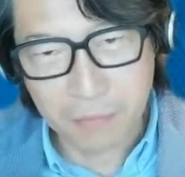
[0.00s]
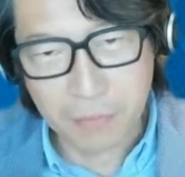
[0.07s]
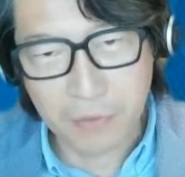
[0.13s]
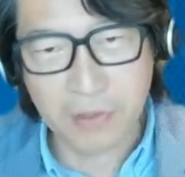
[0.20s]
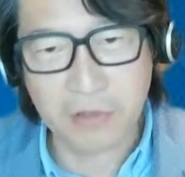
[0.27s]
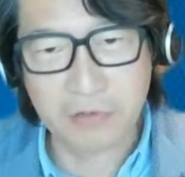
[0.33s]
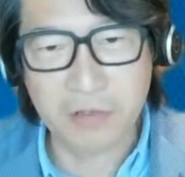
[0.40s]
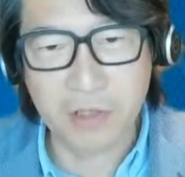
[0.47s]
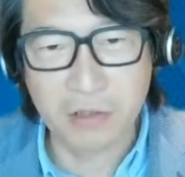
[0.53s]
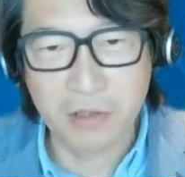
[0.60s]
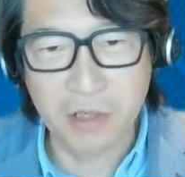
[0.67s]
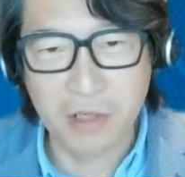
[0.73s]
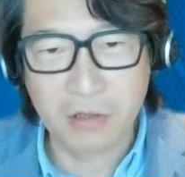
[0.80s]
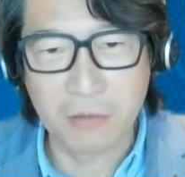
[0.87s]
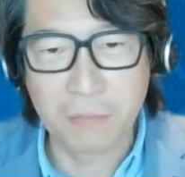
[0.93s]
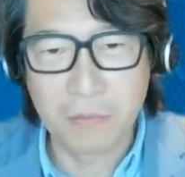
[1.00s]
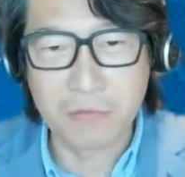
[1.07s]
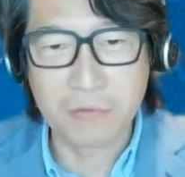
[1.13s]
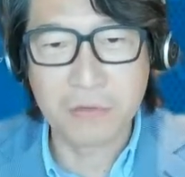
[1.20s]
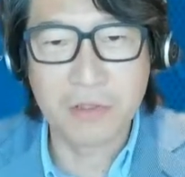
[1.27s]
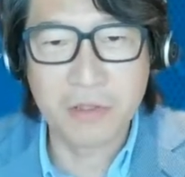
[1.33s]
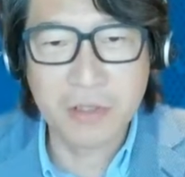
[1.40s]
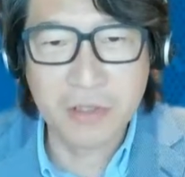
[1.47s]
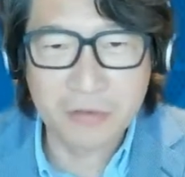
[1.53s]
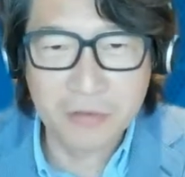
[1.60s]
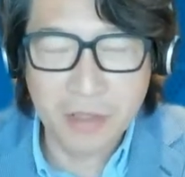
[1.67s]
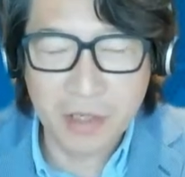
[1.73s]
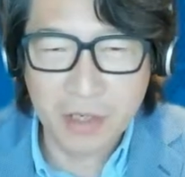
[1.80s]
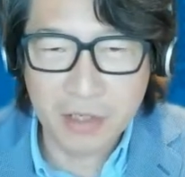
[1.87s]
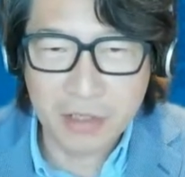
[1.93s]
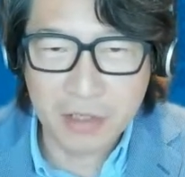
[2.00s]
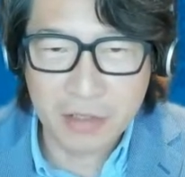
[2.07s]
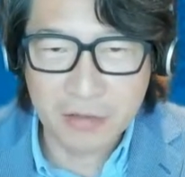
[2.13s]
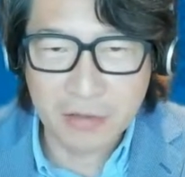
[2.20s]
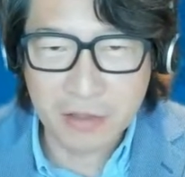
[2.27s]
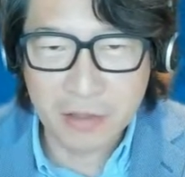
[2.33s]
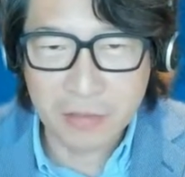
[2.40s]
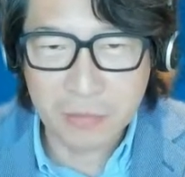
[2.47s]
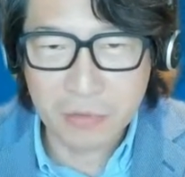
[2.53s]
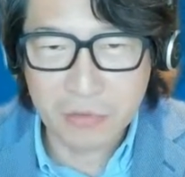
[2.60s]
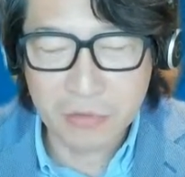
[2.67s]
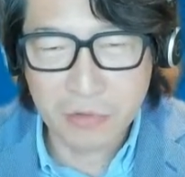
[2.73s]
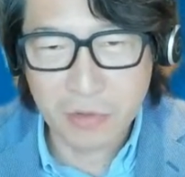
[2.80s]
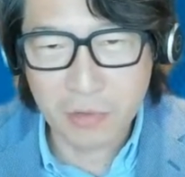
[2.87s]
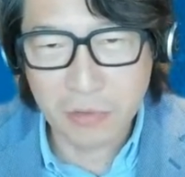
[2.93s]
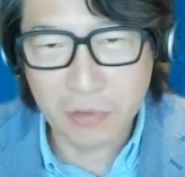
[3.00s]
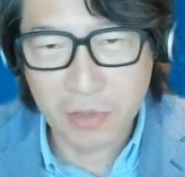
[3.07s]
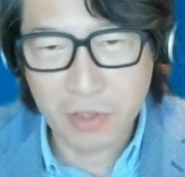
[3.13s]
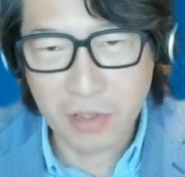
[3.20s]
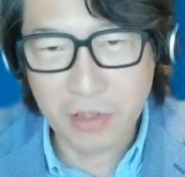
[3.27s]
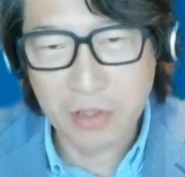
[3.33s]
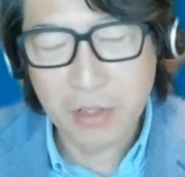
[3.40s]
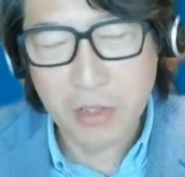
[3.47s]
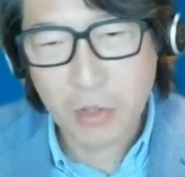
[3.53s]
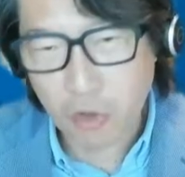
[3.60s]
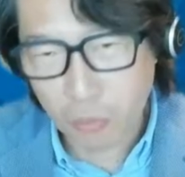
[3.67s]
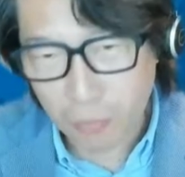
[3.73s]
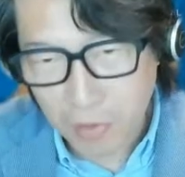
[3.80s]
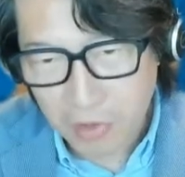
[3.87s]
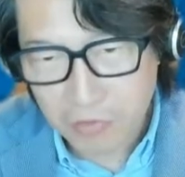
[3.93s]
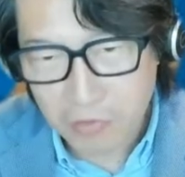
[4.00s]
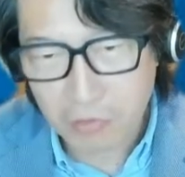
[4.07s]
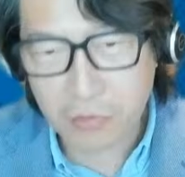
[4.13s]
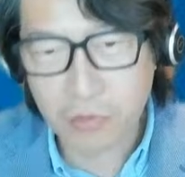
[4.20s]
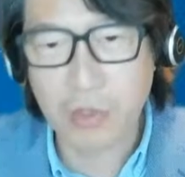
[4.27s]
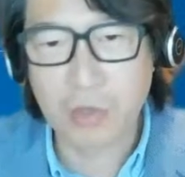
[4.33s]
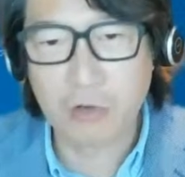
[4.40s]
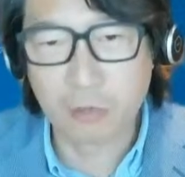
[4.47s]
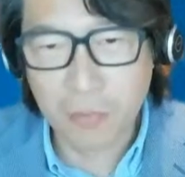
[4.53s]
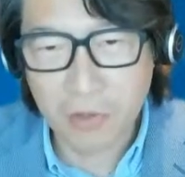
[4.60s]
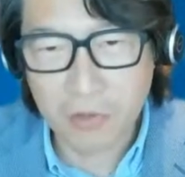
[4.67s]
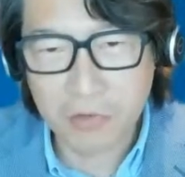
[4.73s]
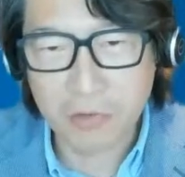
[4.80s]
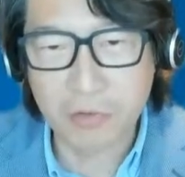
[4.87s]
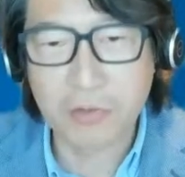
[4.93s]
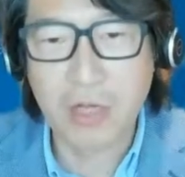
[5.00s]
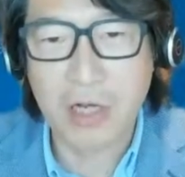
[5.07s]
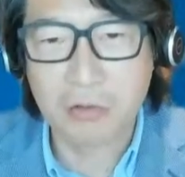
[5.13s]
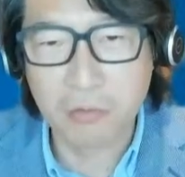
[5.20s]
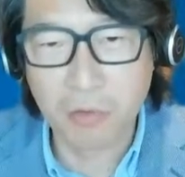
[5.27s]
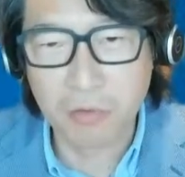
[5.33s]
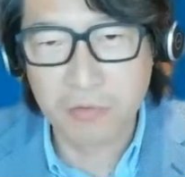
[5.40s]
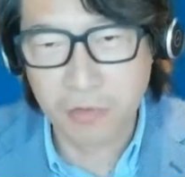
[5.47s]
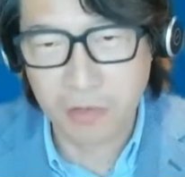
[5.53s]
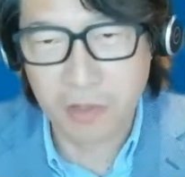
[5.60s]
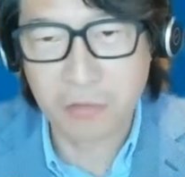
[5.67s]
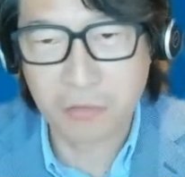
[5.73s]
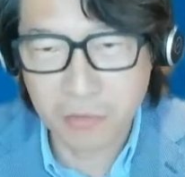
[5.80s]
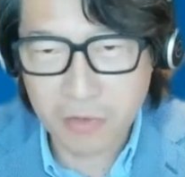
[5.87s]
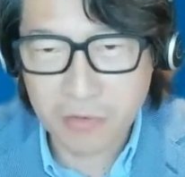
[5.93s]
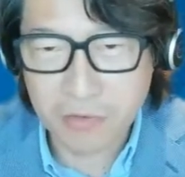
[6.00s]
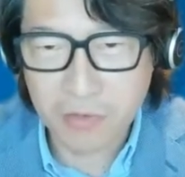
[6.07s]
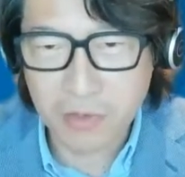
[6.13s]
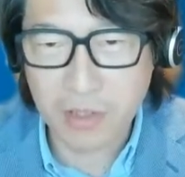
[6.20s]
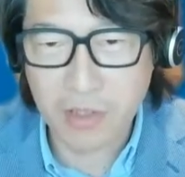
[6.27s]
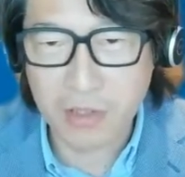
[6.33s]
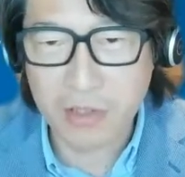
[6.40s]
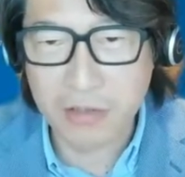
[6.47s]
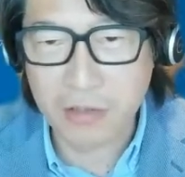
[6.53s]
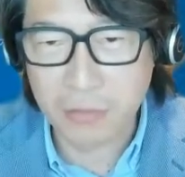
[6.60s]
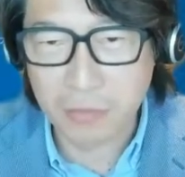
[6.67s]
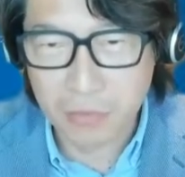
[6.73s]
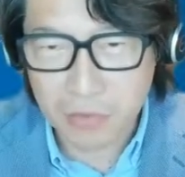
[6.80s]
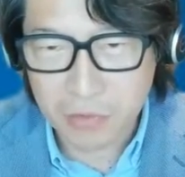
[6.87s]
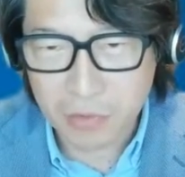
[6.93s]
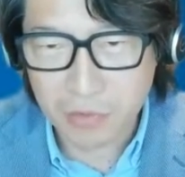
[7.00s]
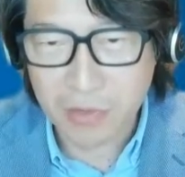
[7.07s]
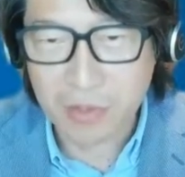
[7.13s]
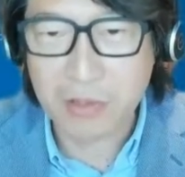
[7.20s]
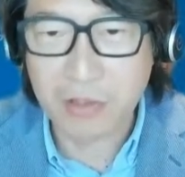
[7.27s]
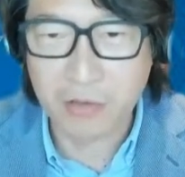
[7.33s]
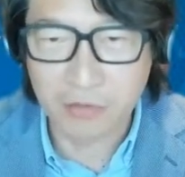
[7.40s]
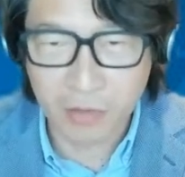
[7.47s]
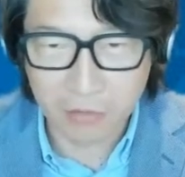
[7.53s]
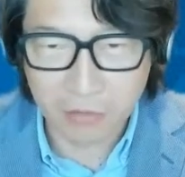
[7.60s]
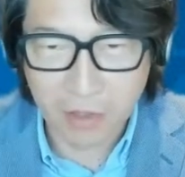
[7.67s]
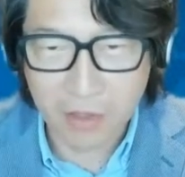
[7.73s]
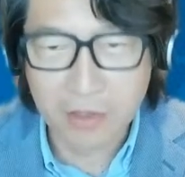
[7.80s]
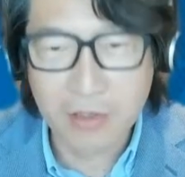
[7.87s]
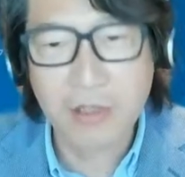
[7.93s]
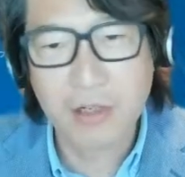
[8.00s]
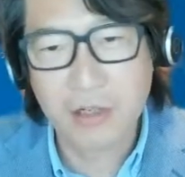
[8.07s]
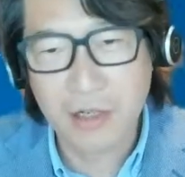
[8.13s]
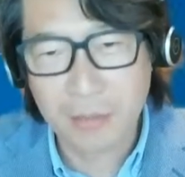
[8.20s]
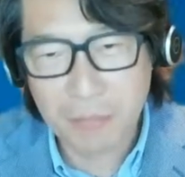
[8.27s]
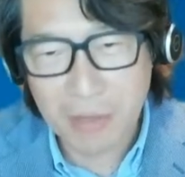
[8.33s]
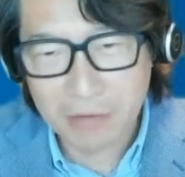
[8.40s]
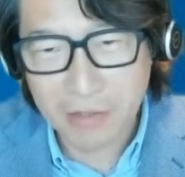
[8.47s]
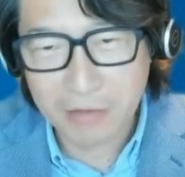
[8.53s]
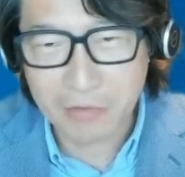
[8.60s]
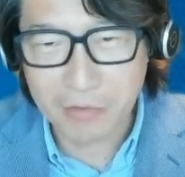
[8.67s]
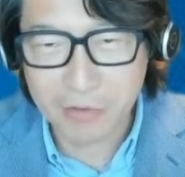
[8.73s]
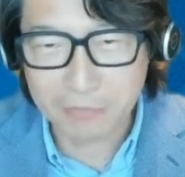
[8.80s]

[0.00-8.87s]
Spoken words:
potential opportunities in the regional cooperation or cooperation across the countries in the region in this sector. Aparna,